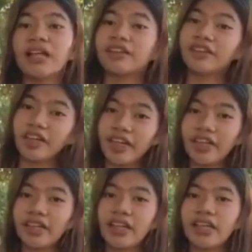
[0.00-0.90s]

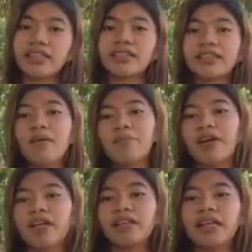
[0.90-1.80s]
Third is
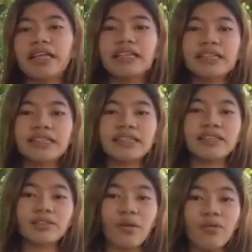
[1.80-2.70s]
temperate. In this
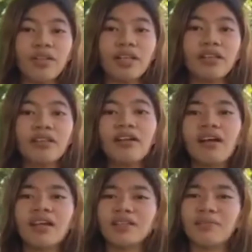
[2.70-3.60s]
zone, there
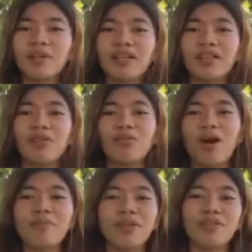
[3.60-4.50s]
are typically
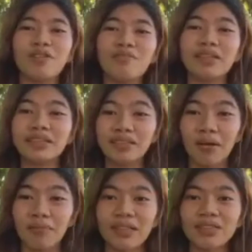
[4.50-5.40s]
warm and humid
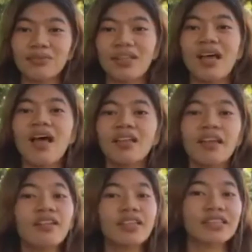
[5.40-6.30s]
summers with
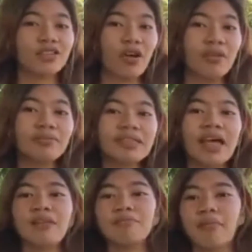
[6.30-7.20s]
thunderstorms
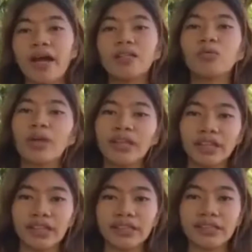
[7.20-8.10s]
and mild winters.